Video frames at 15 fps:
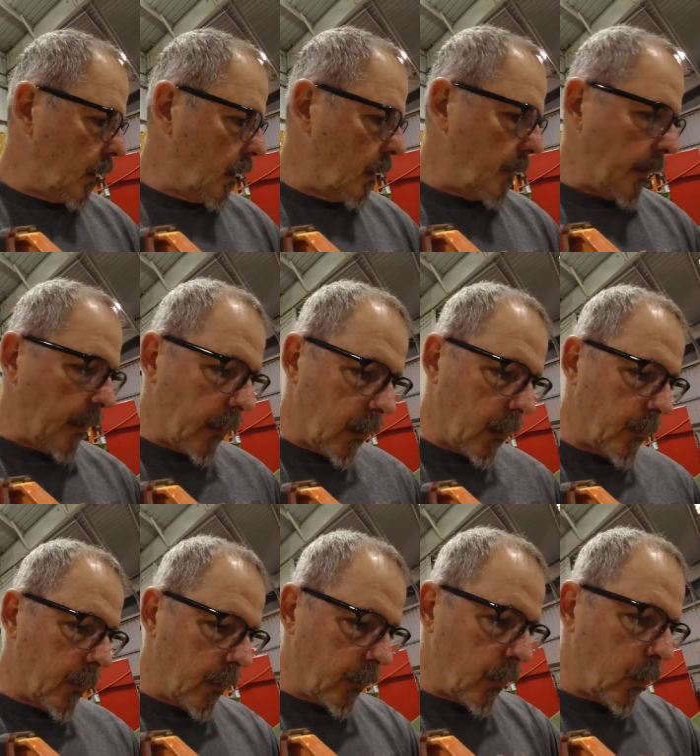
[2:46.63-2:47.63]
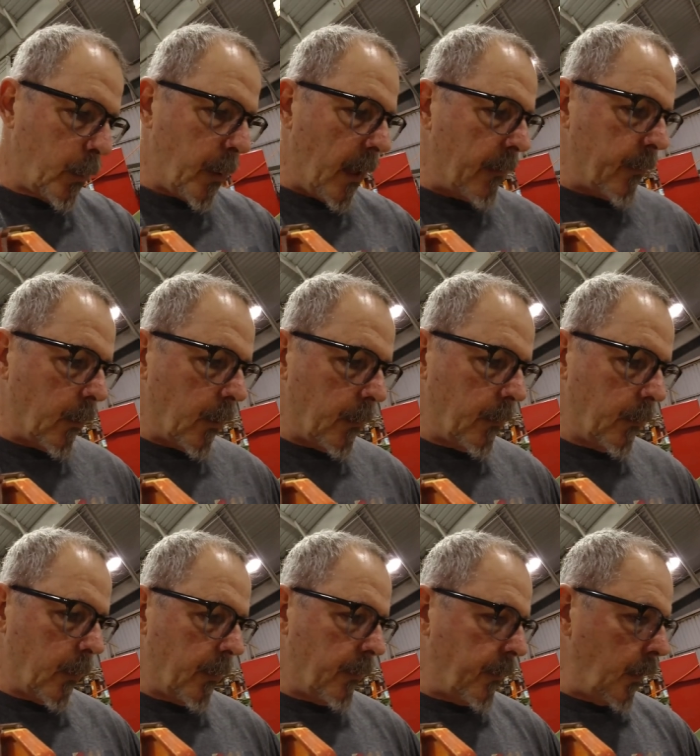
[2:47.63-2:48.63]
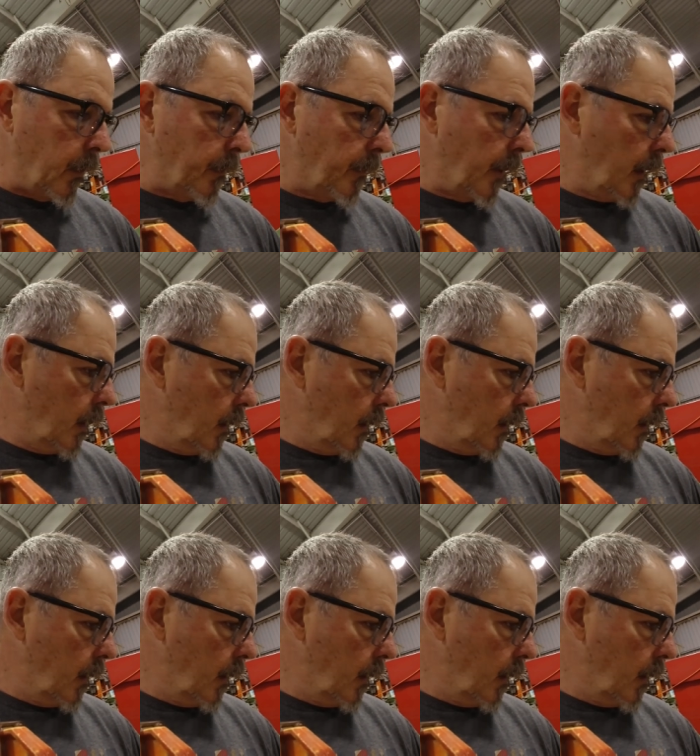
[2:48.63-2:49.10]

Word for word: Um, I can cover this whole platform with foam.